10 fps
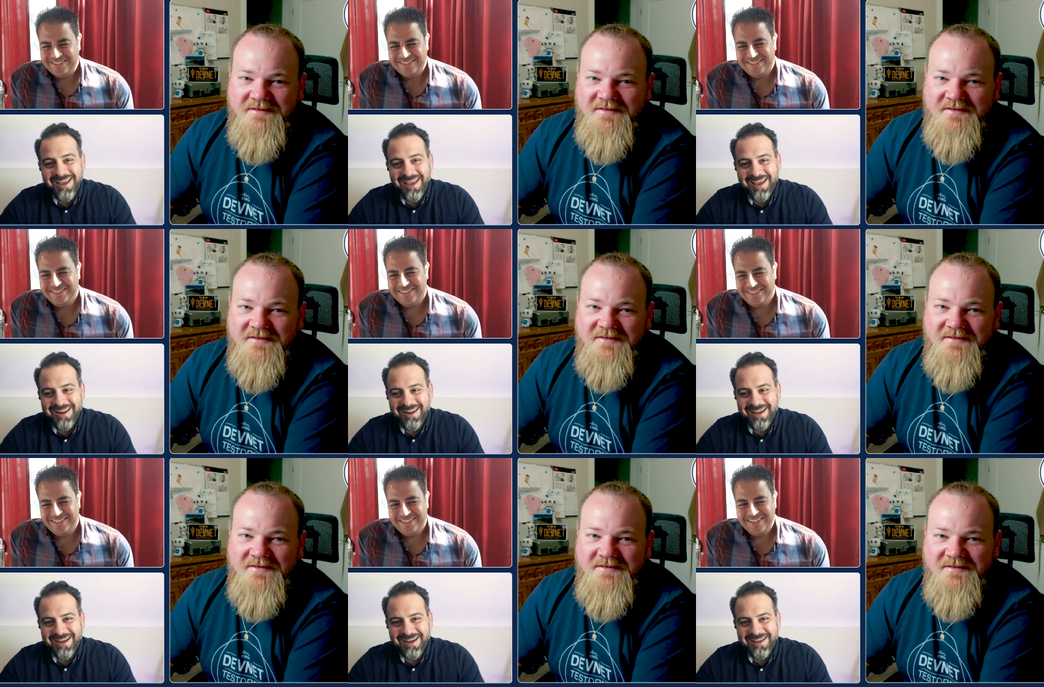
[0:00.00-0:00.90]
Speaker 1: And
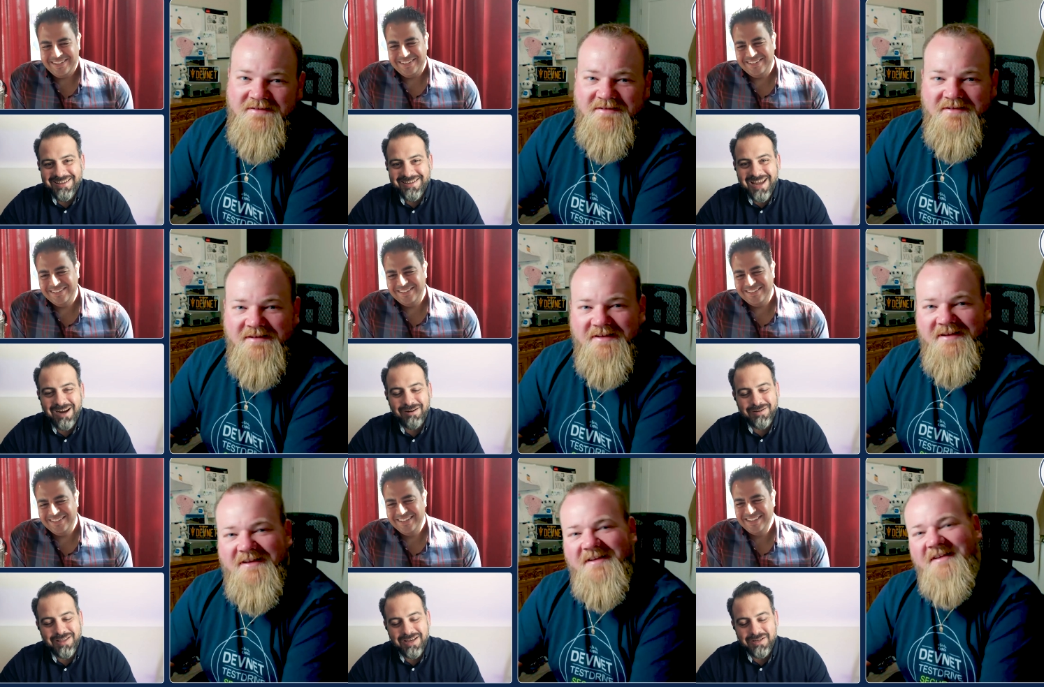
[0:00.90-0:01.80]
uh,
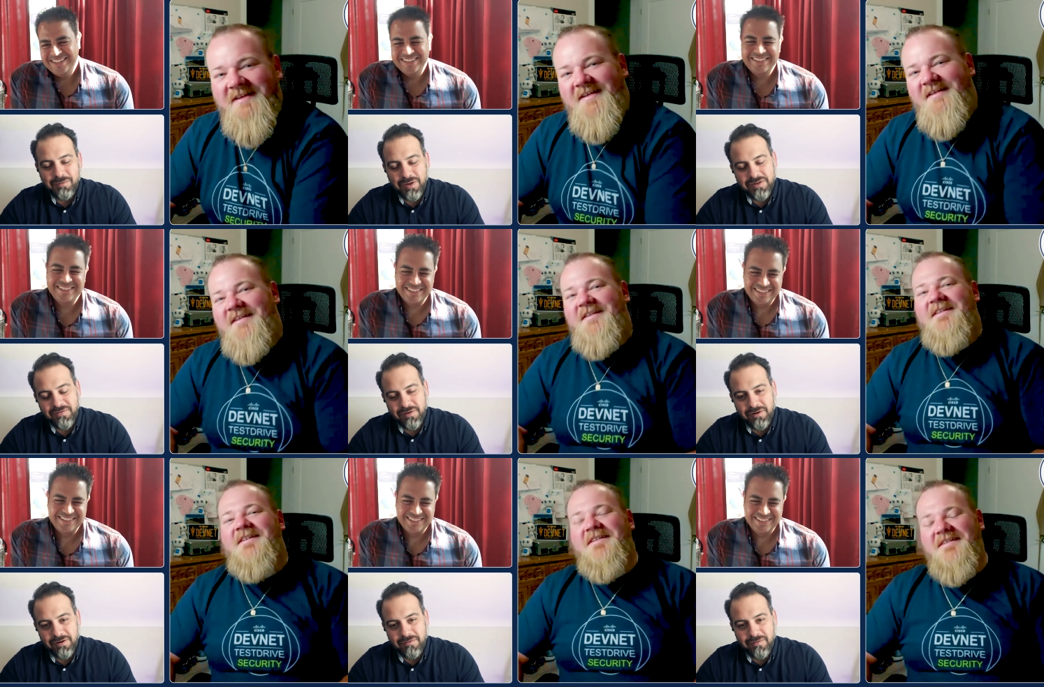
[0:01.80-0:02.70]
Snackers, thanks so much
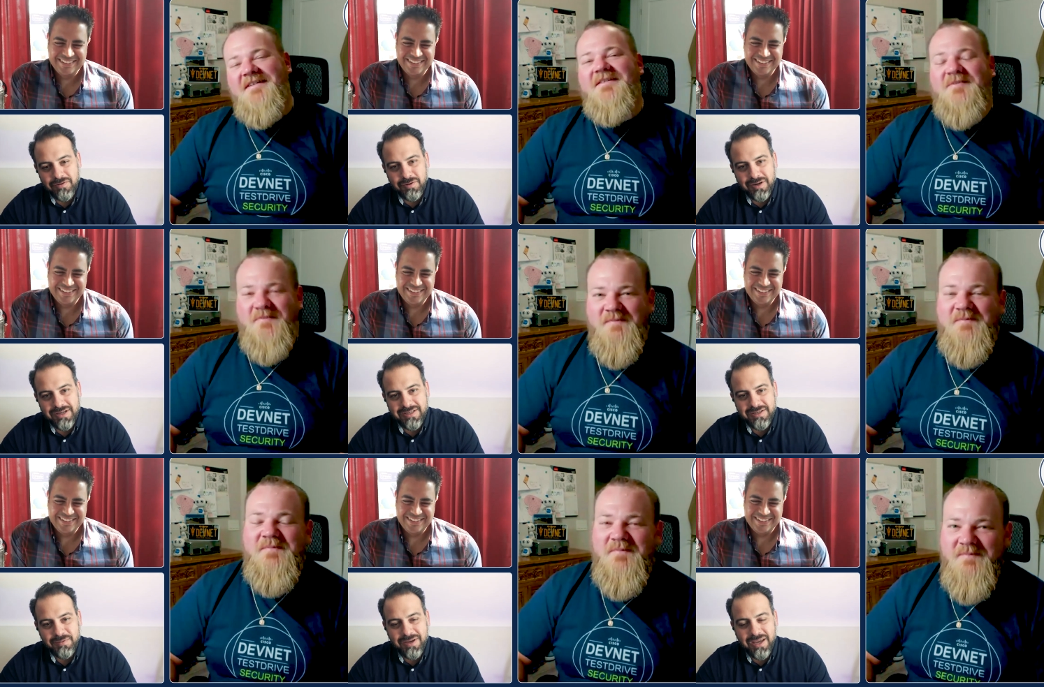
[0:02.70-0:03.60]
for, for joining us
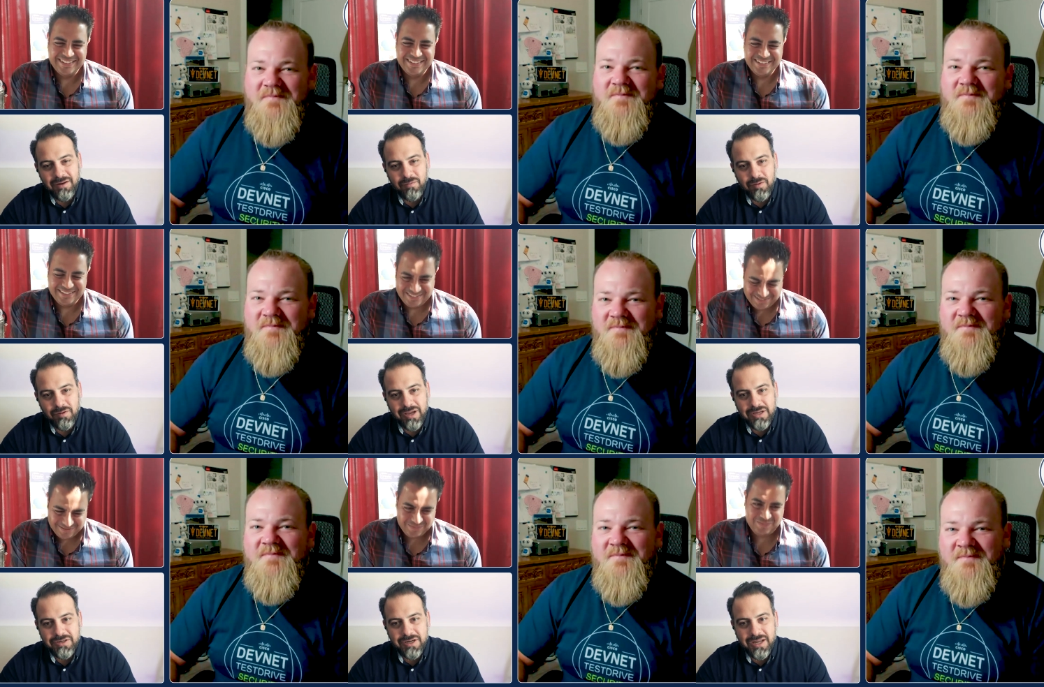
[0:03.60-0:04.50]
this week. And we'll
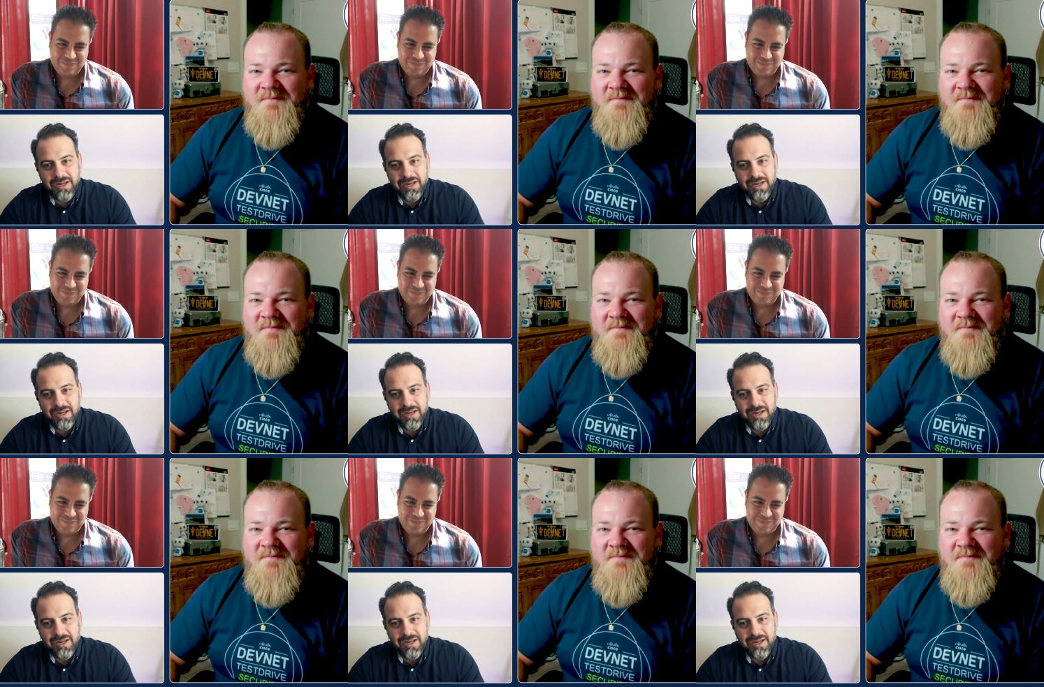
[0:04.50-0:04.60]
catch you again